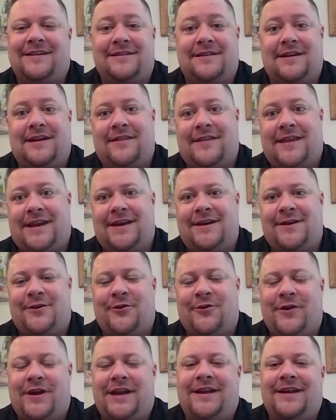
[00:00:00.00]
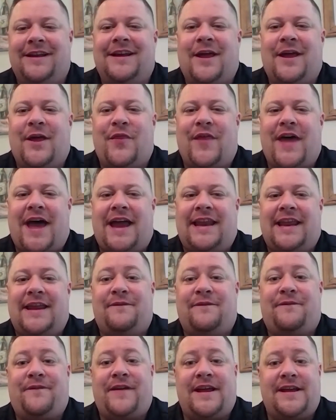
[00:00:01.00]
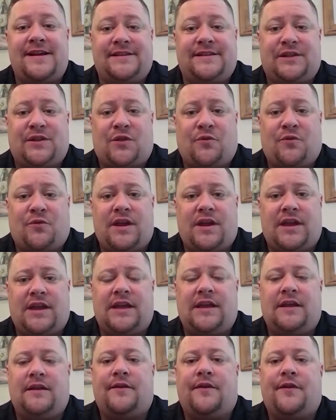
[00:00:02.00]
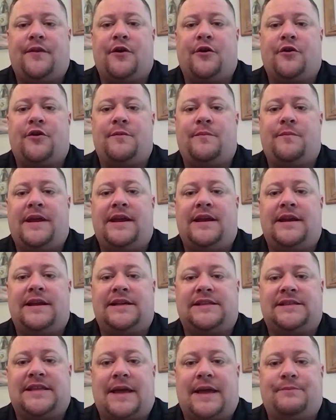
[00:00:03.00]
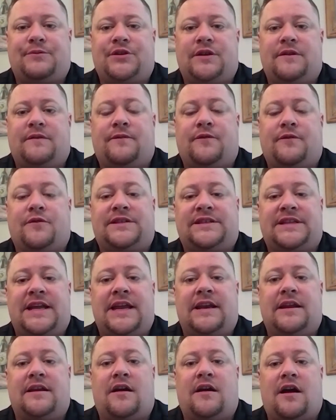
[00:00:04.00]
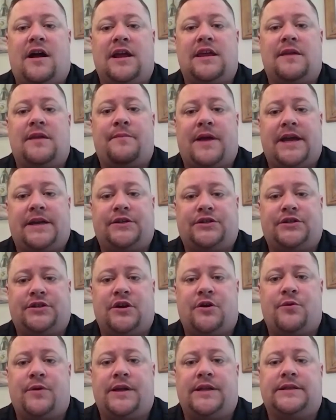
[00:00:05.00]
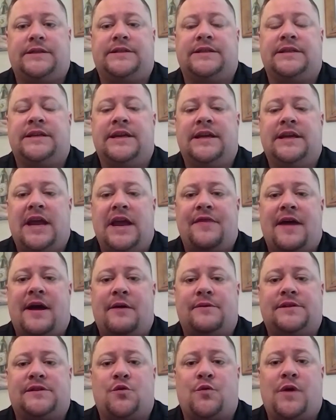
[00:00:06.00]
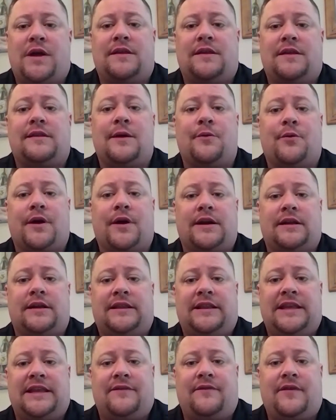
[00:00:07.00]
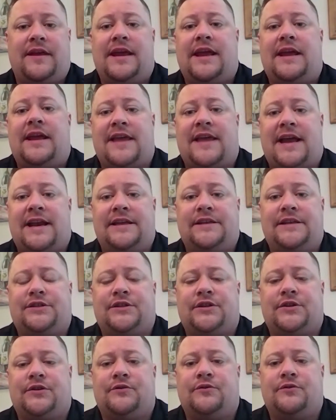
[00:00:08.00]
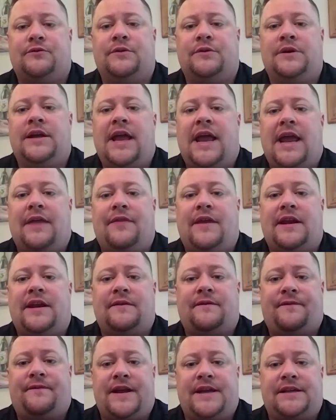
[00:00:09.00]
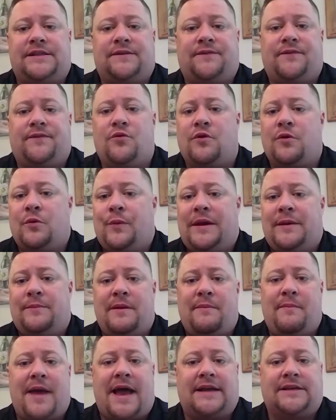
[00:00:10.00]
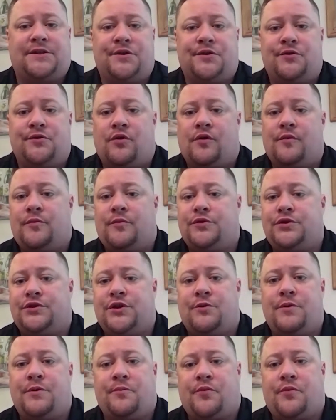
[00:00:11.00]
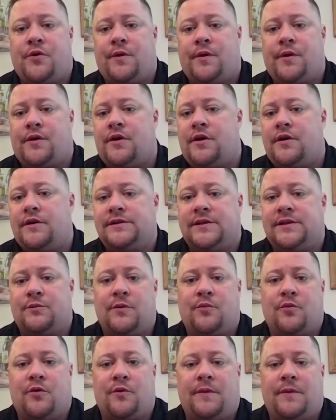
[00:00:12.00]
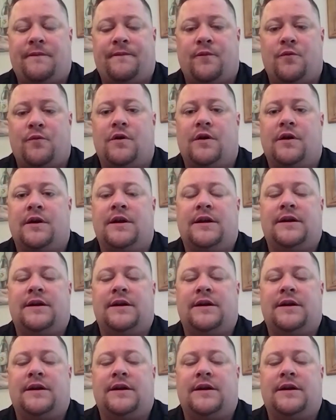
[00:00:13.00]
They didn't agree, that in phase 3, there could be an exception for tenant occupied showings. And that was the way that they were going to alleviate that issue. And then in phase 4, we'd be back to normal showing protocols that we were before.